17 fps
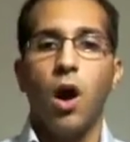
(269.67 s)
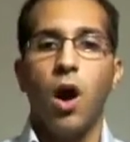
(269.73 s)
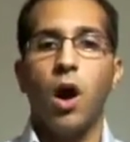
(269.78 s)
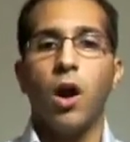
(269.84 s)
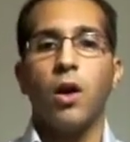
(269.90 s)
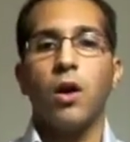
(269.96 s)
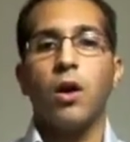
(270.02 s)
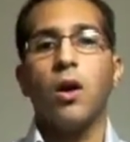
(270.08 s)

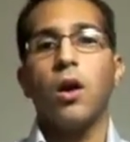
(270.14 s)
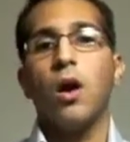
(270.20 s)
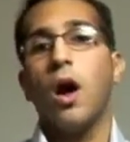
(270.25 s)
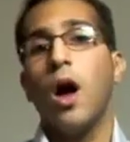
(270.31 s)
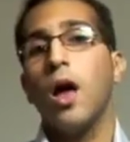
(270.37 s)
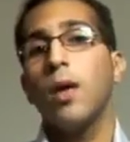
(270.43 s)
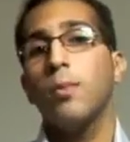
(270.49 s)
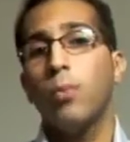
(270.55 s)
are
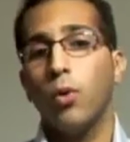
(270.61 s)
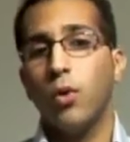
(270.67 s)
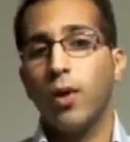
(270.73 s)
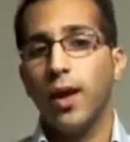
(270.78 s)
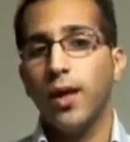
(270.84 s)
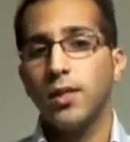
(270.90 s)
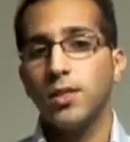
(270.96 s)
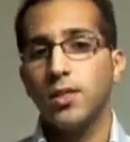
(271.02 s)

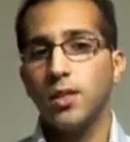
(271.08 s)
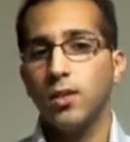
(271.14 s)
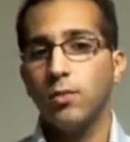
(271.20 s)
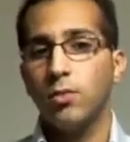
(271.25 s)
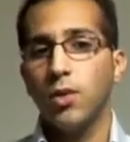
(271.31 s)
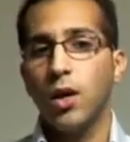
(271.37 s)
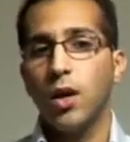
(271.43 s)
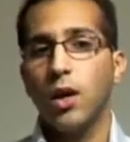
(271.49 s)

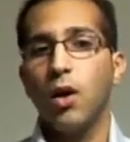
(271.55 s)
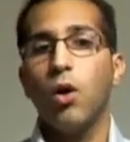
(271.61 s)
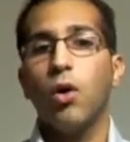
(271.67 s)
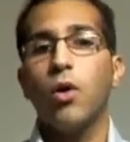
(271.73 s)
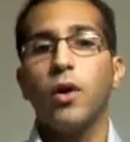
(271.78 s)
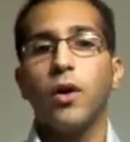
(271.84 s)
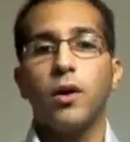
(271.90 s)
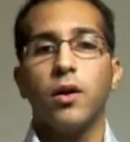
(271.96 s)
hypocalcemia,
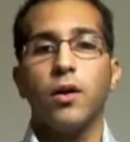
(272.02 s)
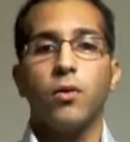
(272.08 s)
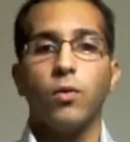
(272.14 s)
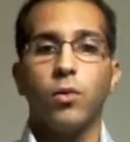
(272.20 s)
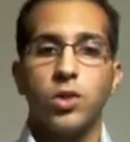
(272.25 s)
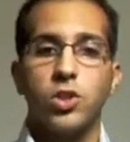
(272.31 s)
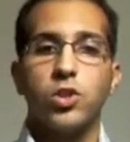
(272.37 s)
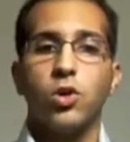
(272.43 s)

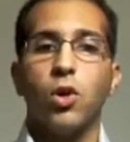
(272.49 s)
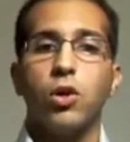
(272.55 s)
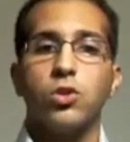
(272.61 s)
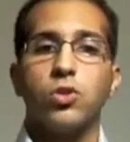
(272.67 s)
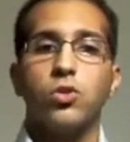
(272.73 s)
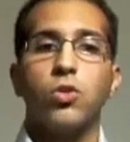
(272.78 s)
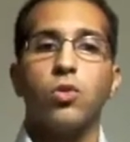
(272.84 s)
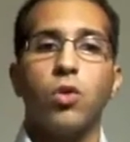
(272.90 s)
which
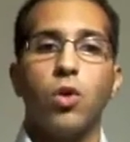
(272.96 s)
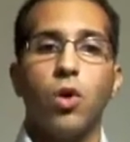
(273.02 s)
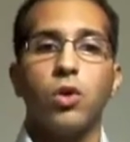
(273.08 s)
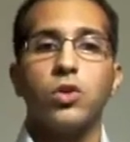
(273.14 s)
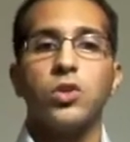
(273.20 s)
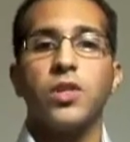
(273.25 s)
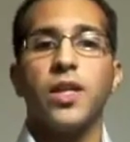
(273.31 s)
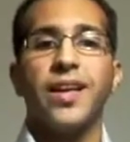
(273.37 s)
also
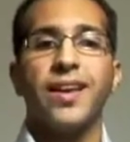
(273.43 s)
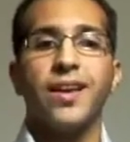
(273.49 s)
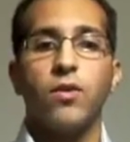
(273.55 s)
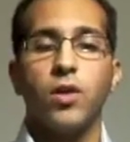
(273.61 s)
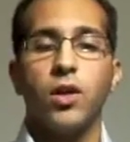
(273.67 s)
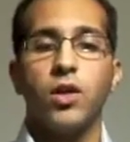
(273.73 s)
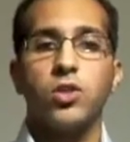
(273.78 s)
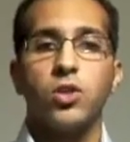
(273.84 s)
cause the
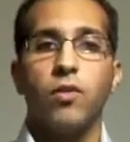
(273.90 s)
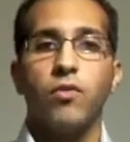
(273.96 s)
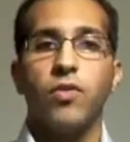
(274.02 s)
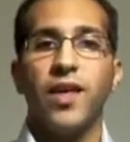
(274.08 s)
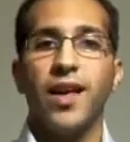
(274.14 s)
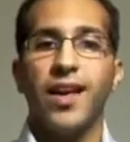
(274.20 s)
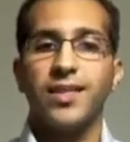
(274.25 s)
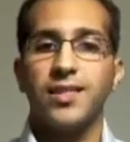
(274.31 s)
increase
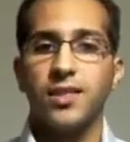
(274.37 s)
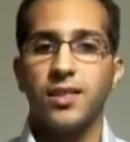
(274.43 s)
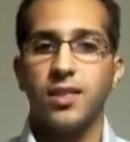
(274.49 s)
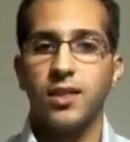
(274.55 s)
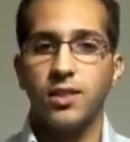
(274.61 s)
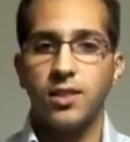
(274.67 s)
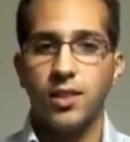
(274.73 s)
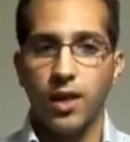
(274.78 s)
of the
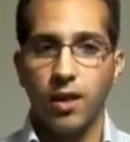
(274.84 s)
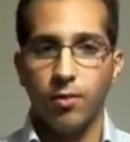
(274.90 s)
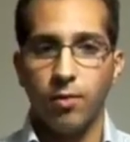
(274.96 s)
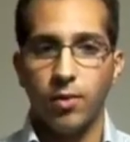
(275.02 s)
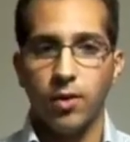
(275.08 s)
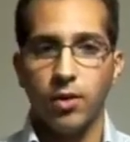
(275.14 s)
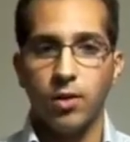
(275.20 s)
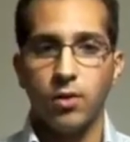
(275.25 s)
ST
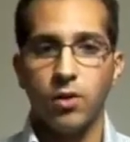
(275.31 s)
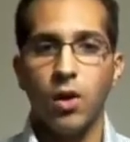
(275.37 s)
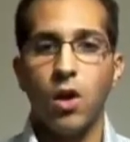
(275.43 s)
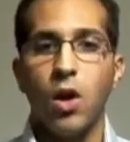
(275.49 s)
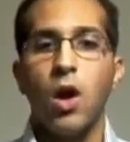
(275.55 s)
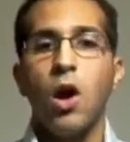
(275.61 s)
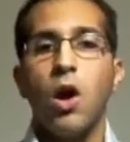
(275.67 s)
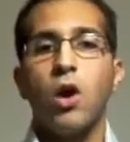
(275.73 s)
segment.
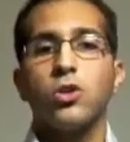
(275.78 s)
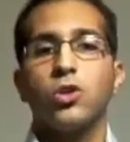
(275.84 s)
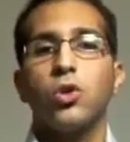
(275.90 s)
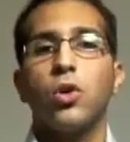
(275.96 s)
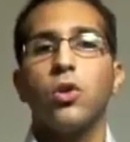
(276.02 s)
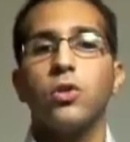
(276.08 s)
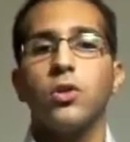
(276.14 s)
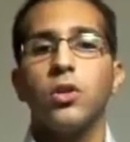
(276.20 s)

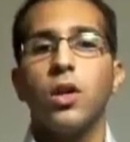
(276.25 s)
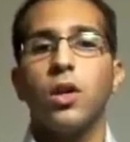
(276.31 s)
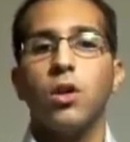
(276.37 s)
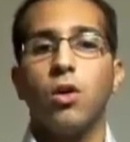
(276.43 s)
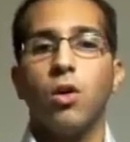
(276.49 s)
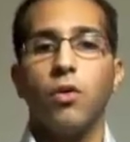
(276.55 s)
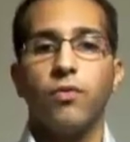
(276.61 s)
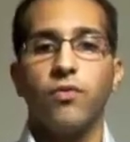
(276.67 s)

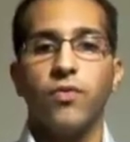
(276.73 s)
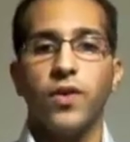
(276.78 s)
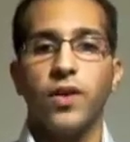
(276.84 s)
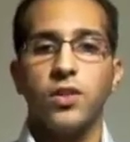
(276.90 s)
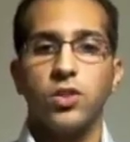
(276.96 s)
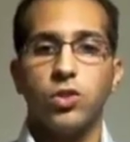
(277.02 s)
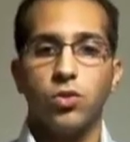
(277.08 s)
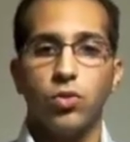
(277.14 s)
Shortening of
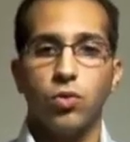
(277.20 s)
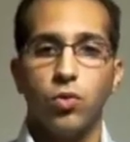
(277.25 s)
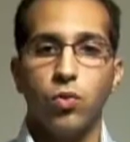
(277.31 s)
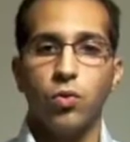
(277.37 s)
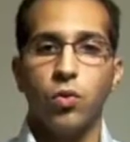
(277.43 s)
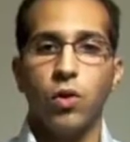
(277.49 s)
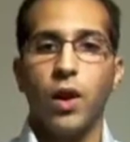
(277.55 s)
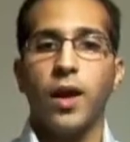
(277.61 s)
phase
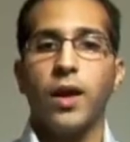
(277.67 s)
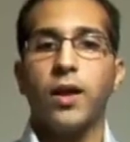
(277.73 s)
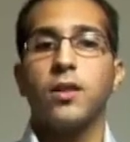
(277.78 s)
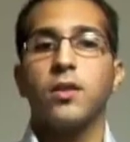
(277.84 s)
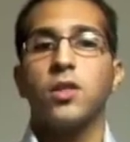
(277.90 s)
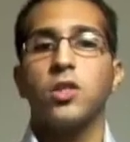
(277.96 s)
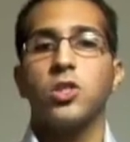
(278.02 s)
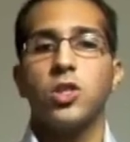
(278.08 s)
2,
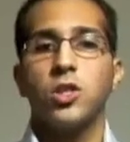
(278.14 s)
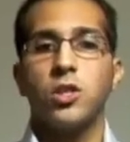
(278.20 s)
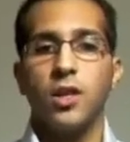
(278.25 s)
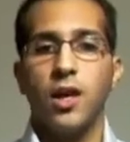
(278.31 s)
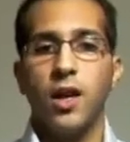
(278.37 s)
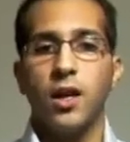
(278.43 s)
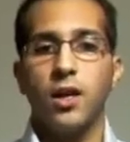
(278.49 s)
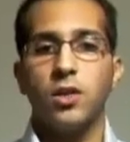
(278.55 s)
like
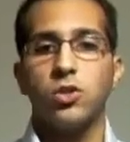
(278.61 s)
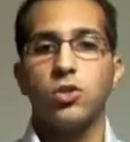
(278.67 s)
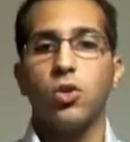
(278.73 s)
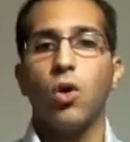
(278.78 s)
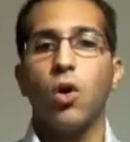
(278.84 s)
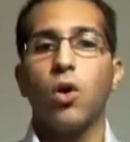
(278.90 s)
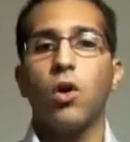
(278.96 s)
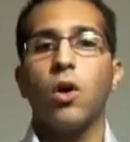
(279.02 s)

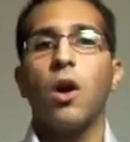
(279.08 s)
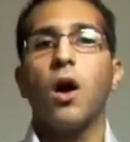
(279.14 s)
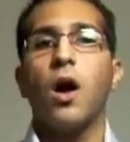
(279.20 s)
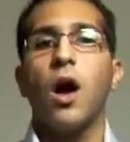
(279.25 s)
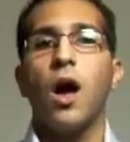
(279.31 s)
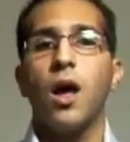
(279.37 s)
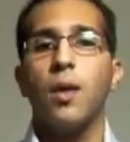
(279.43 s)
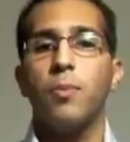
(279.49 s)
digitalis
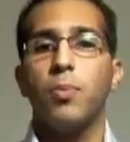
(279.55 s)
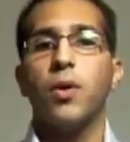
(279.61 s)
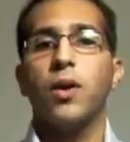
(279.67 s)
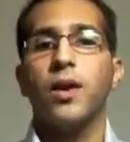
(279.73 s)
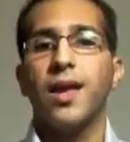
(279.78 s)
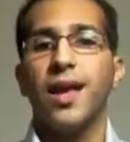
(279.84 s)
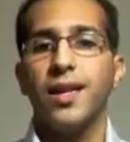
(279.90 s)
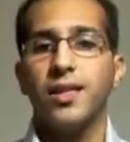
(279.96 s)
or
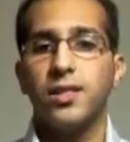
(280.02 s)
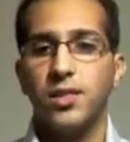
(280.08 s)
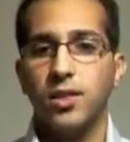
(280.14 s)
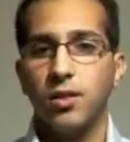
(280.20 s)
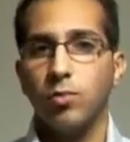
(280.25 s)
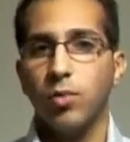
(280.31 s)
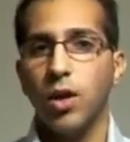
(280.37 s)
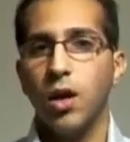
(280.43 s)

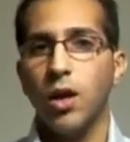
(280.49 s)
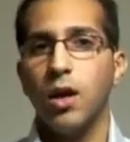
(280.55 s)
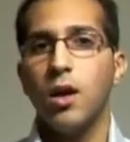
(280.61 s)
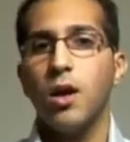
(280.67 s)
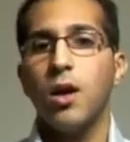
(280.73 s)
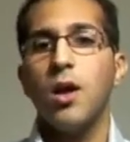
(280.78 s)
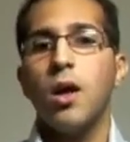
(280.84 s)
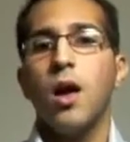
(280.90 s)
hypercalcemia,
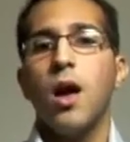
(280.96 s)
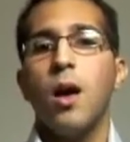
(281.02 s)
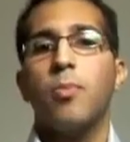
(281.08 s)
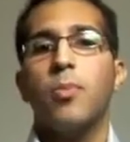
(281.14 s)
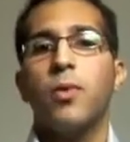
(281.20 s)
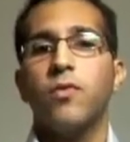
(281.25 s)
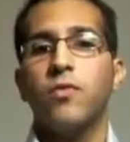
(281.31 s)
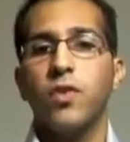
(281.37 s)

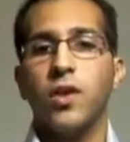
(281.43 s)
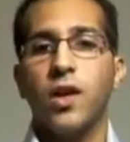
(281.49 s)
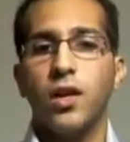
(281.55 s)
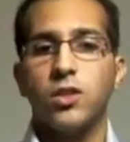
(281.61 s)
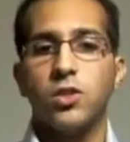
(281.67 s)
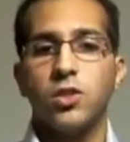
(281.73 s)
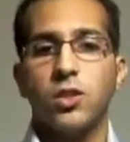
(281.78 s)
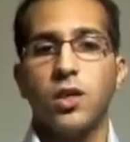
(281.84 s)

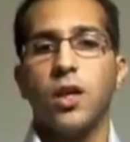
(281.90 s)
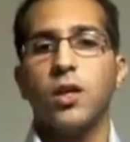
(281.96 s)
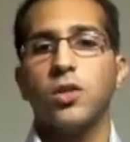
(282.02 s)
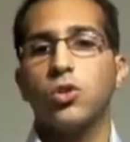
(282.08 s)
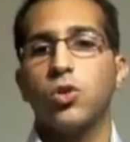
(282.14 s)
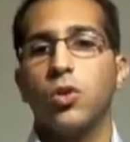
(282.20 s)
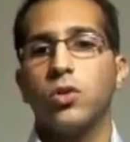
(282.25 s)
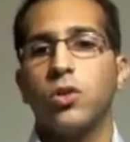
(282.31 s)
abbreviates
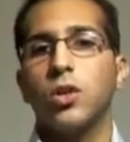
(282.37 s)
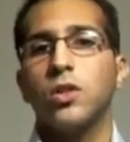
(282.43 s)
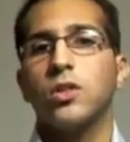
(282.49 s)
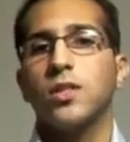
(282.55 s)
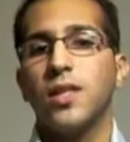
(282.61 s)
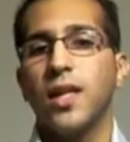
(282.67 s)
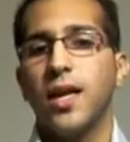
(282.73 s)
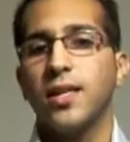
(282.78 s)
and
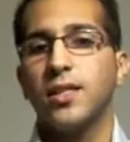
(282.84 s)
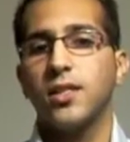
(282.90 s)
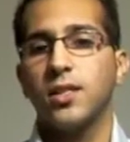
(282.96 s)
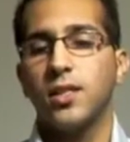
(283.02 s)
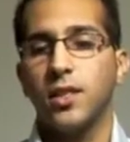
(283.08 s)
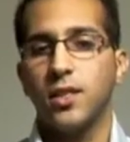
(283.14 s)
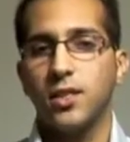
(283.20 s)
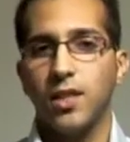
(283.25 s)
shortens the
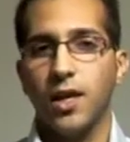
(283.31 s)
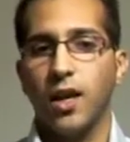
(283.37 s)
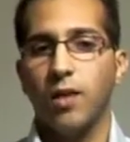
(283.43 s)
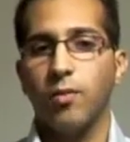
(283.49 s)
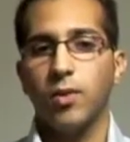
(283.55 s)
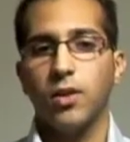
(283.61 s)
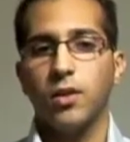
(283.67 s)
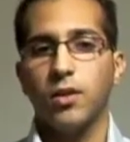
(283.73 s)
ST
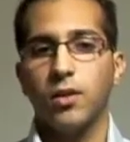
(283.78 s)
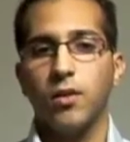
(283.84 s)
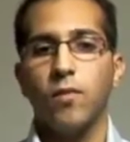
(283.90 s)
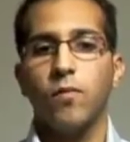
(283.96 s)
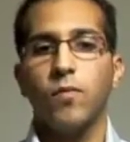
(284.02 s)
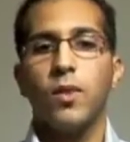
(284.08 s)
segment.